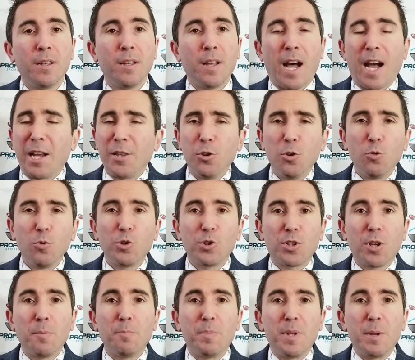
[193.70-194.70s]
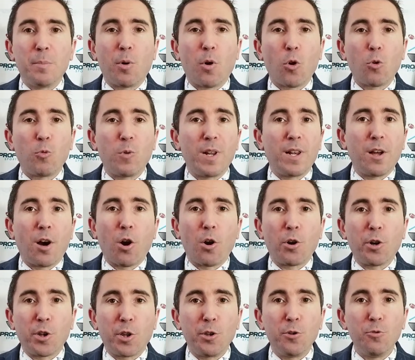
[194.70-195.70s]
I know some people will
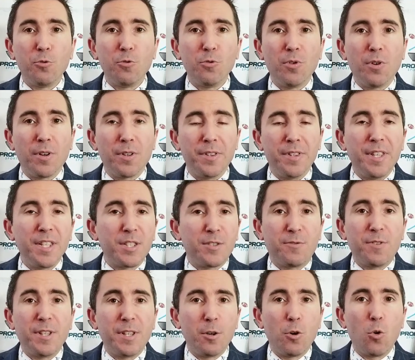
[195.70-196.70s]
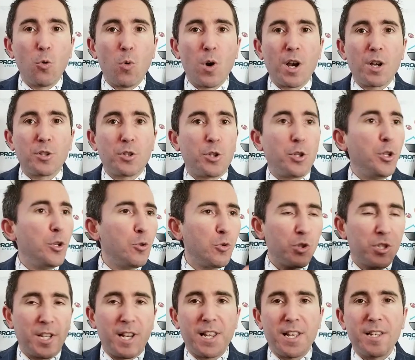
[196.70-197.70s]
argue this video was
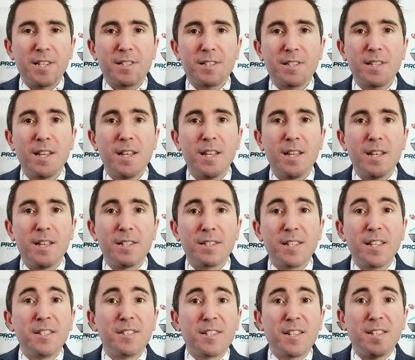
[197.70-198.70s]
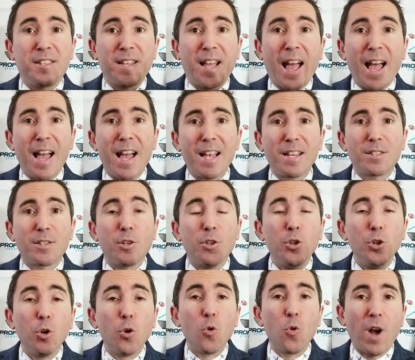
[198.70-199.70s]
useless since it has
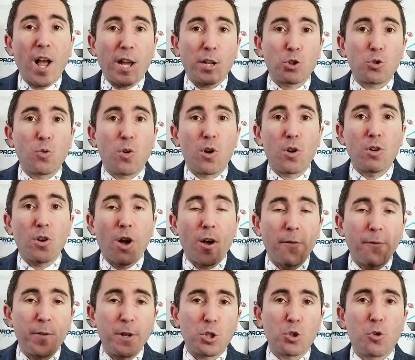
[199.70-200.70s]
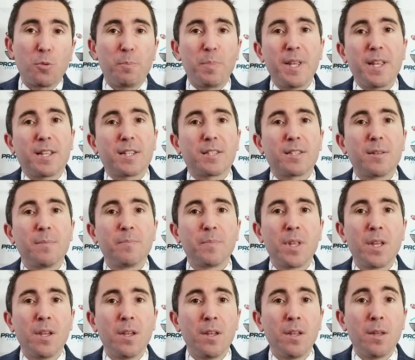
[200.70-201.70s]
no actual official picks,
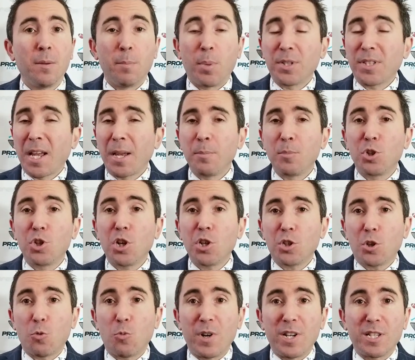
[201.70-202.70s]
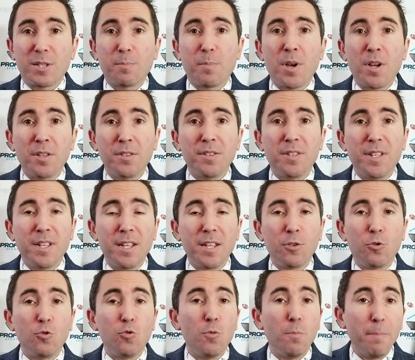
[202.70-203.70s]
but I'm just
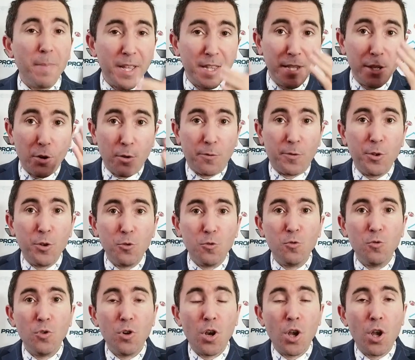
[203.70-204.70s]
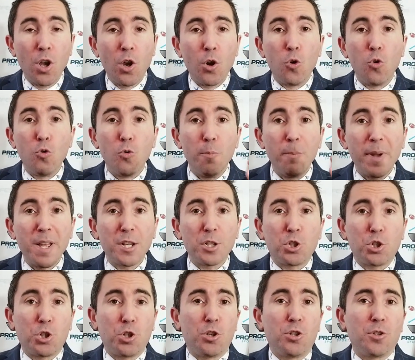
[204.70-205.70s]
responding to many of you who
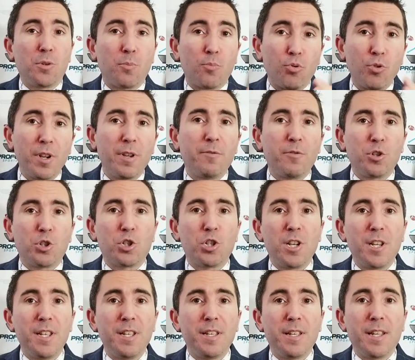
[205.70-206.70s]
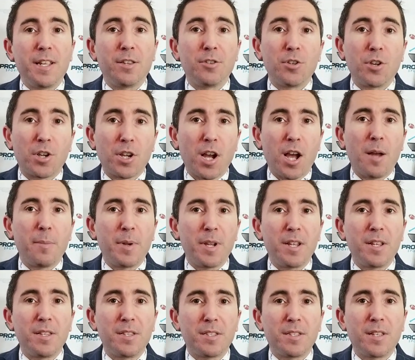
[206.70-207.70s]
mentioned previously in the
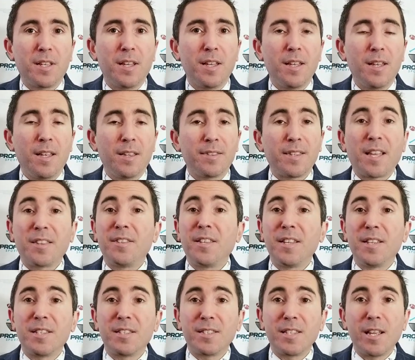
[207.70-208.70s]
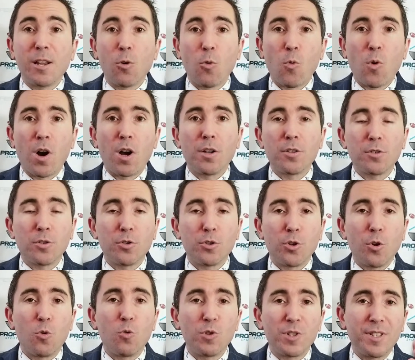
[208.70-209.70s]
comments that they still want
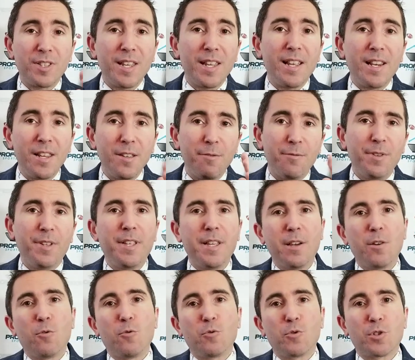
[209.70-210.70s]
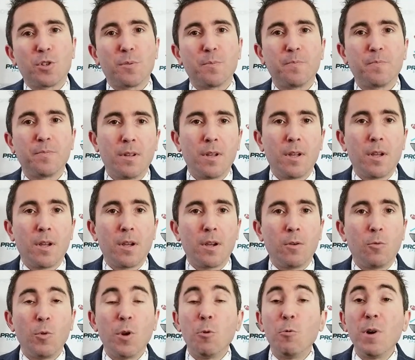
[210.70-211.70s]
those daily videos.
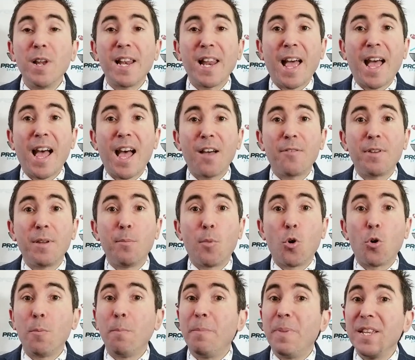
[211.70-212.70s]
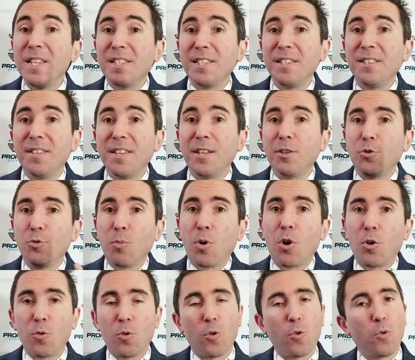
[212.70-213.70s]
We will have a more busy day
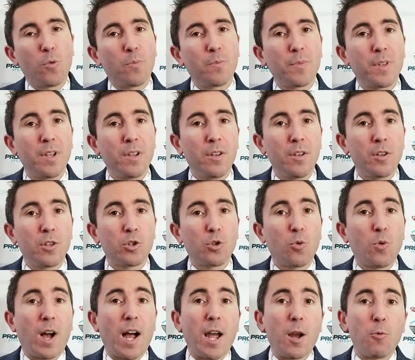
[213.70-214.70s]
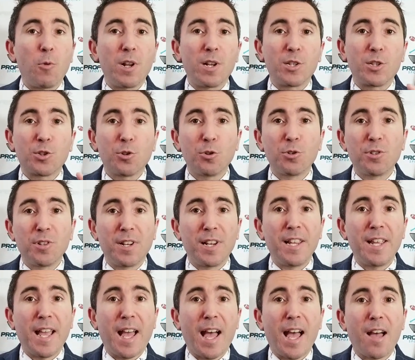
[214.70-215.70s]
tomorrow, so I will
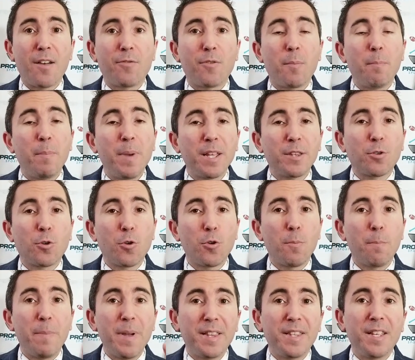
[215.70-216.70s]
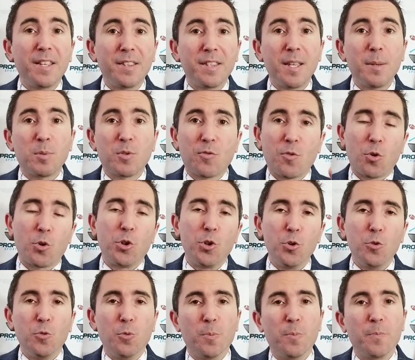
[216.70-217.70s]
certainly have better betting tips for you.